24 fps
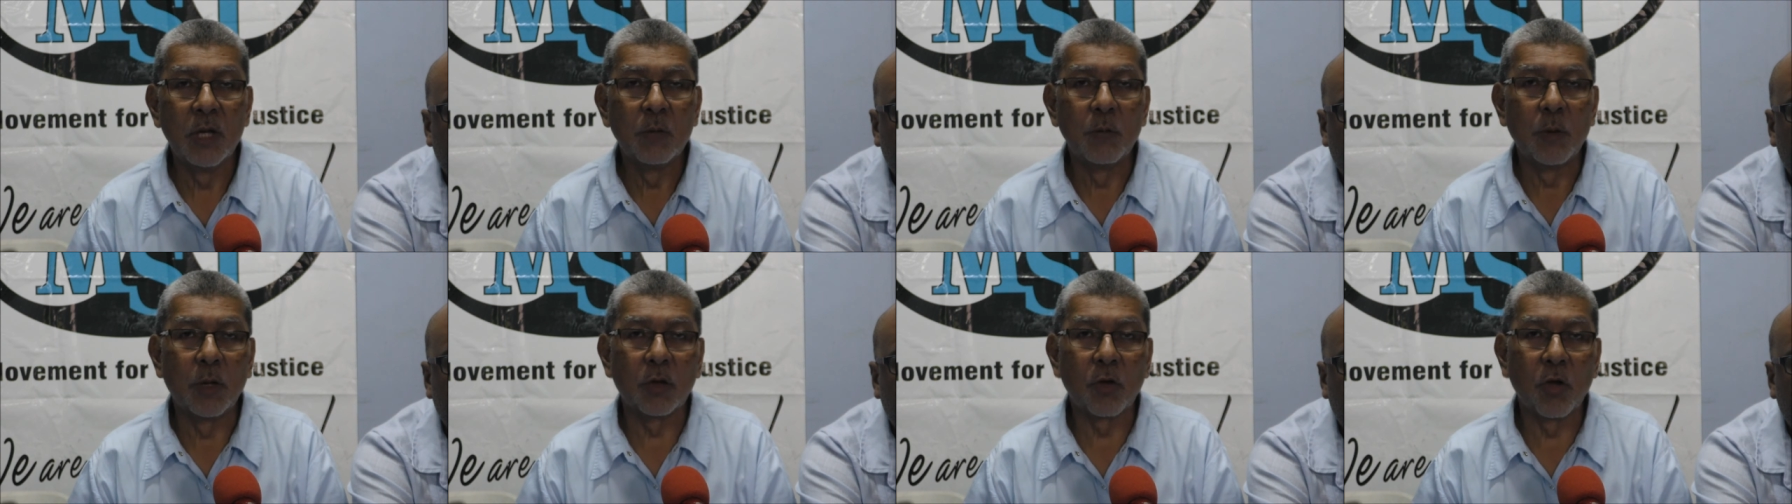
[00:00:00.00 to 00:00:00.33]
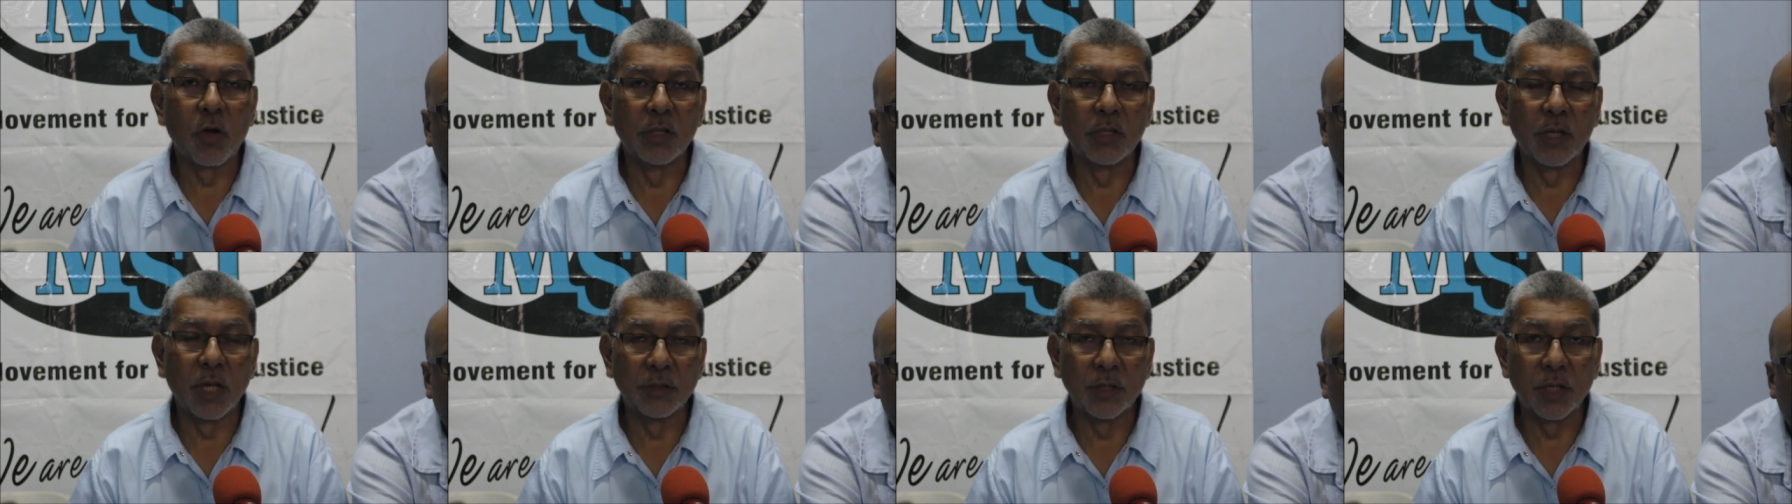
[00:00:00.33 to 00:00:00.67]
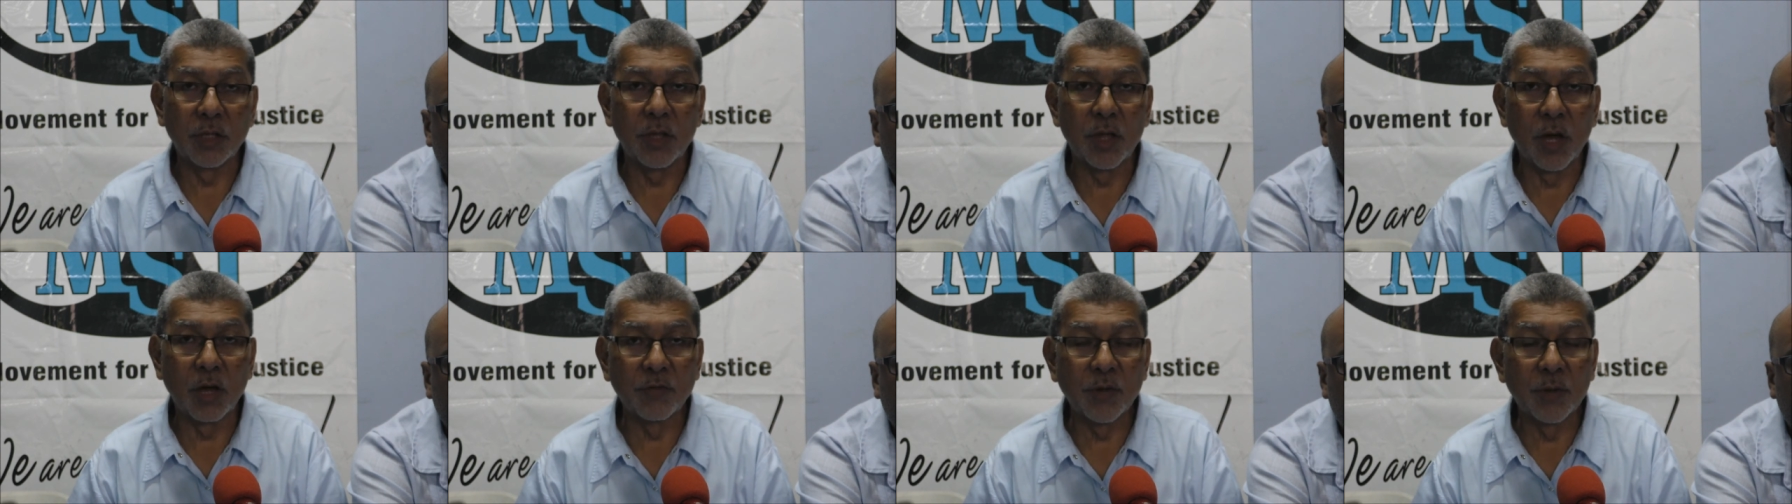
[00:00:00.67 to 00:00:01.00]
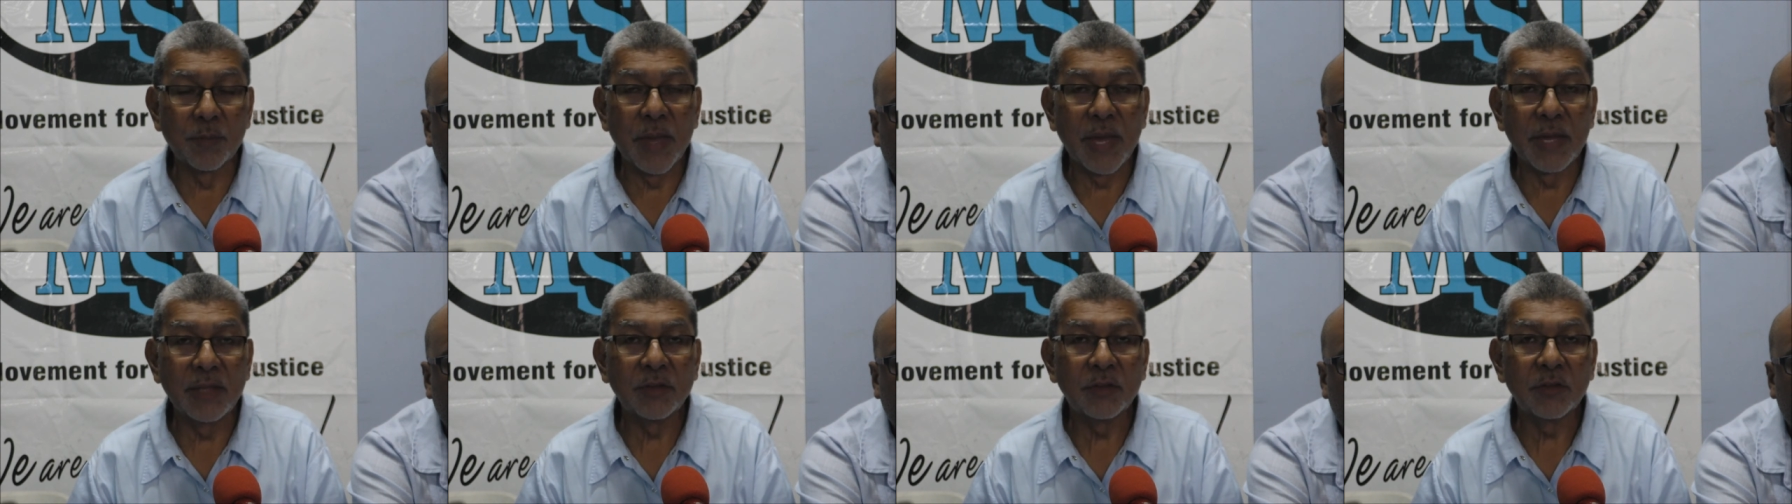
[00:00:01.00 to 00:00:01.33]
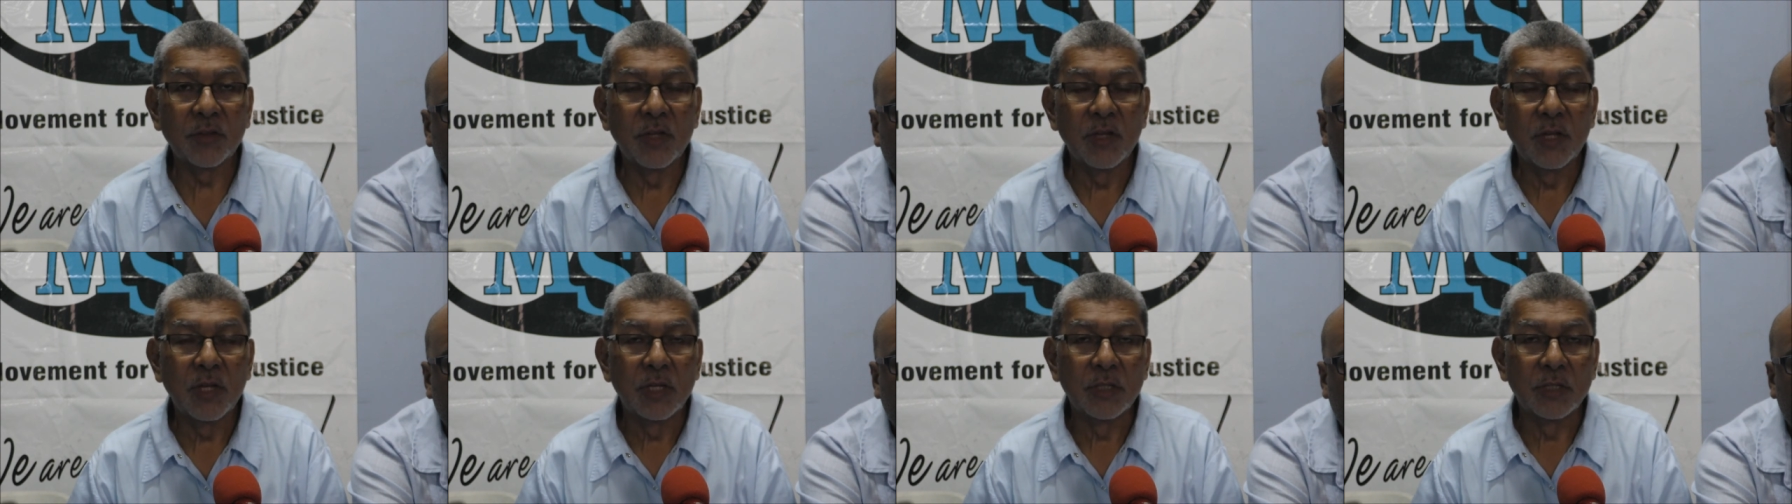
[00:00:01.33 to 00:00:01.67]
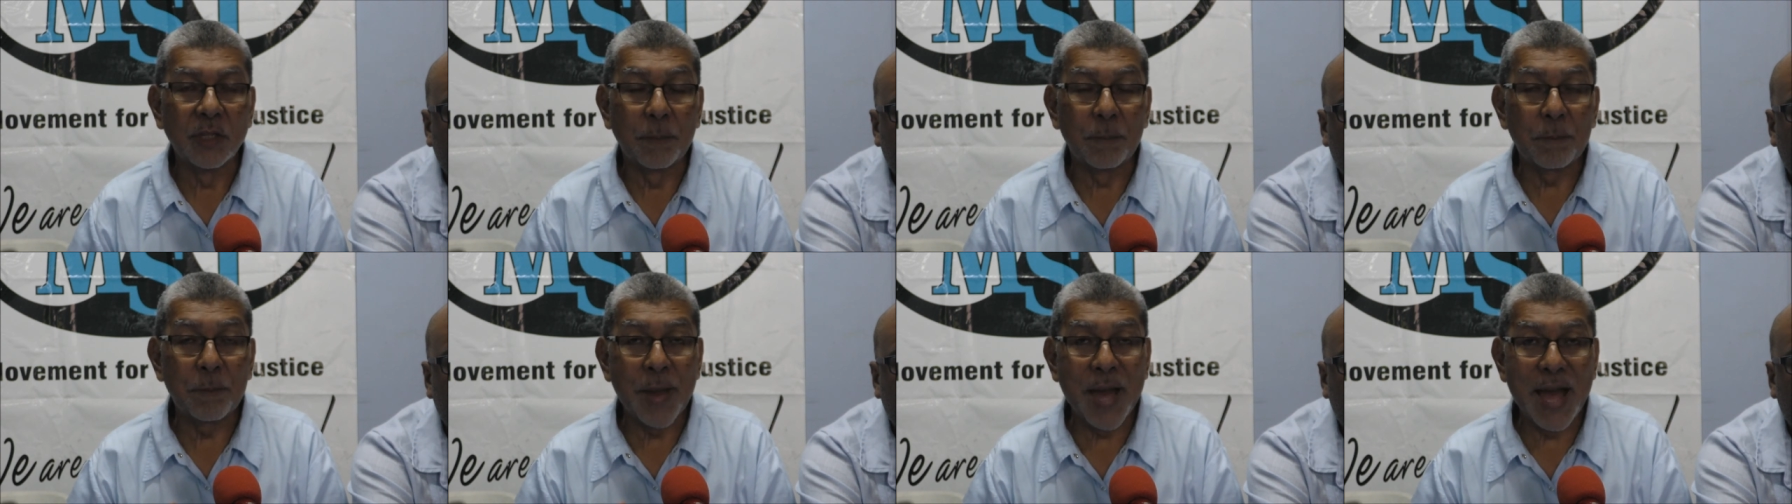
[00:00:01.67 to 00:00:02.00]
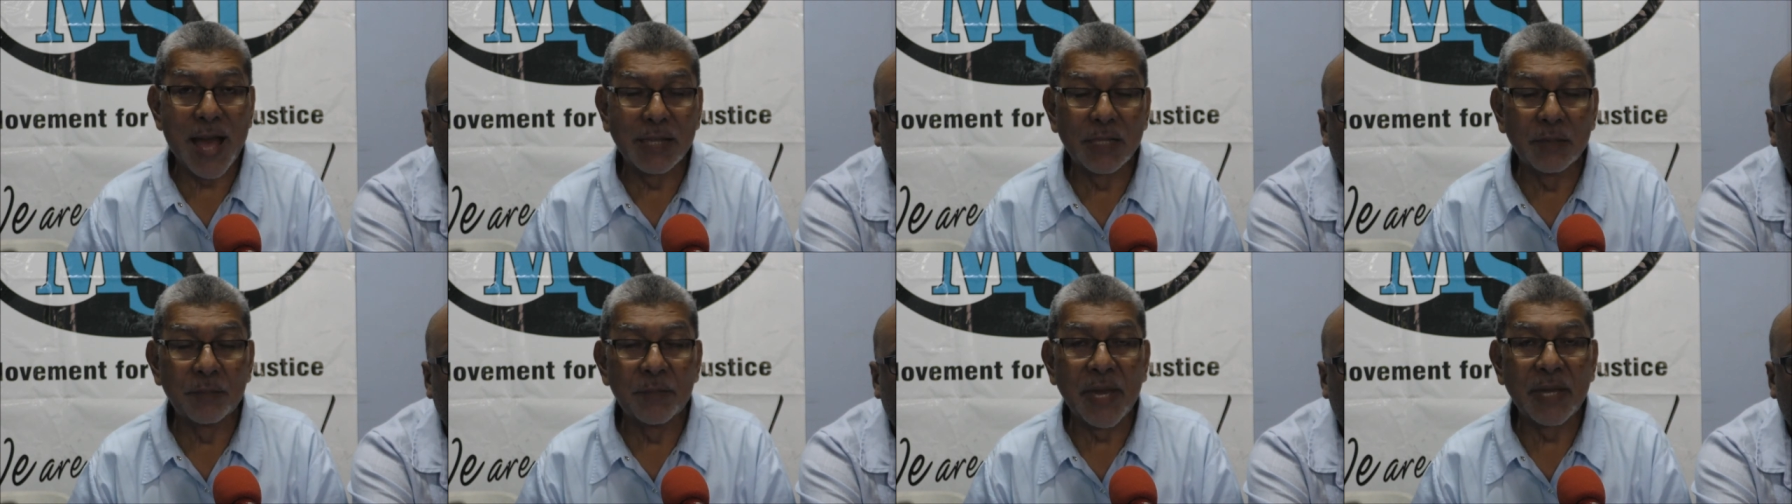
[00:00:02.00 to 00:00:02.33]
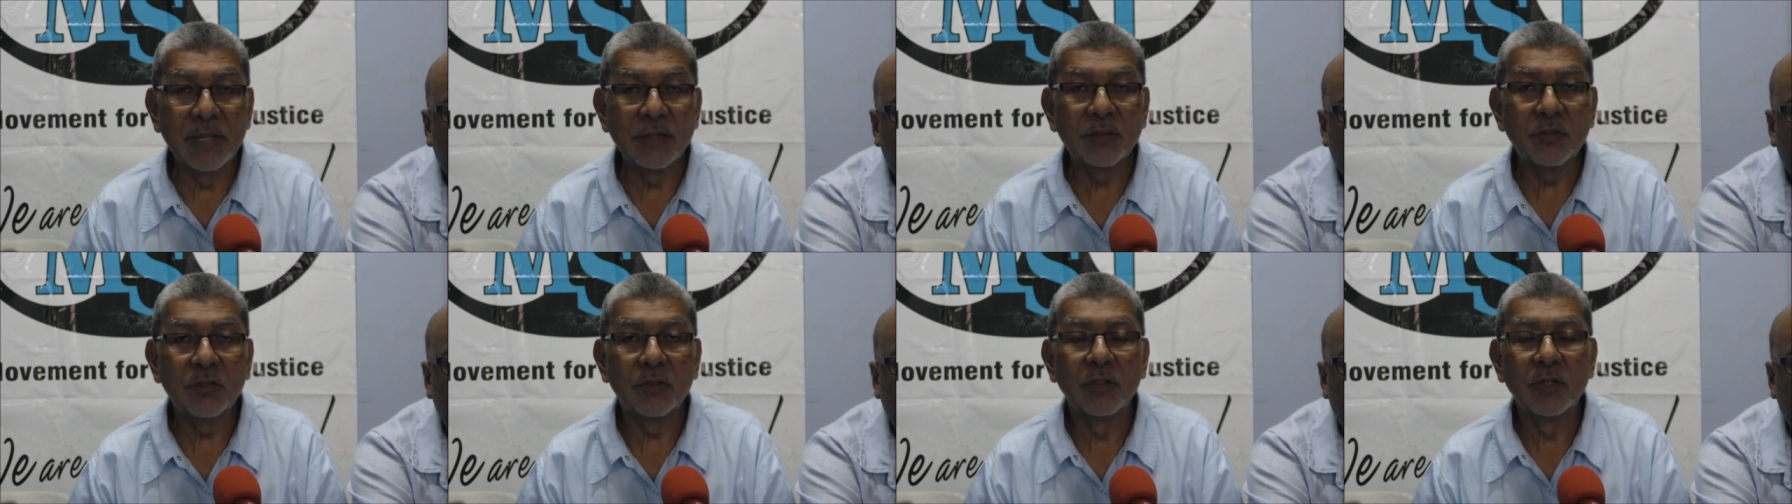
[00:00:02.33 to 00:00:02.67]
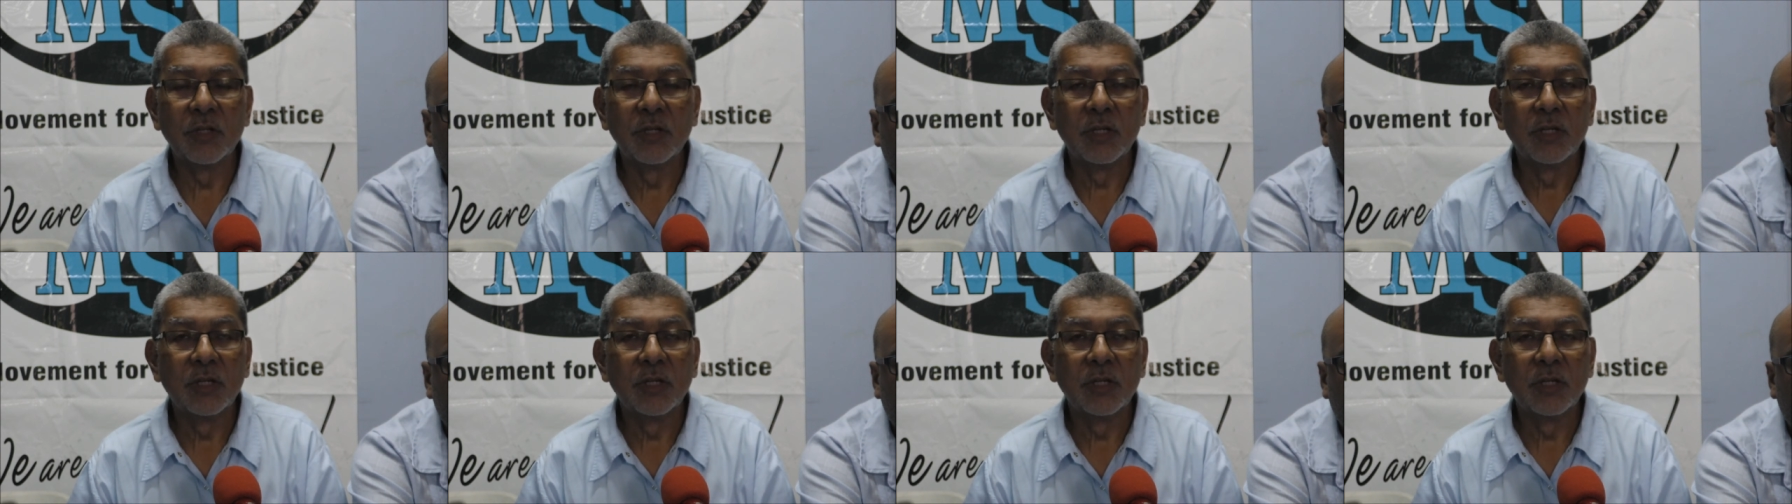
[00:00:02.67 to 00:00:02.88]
We're calling on the government, the parliament,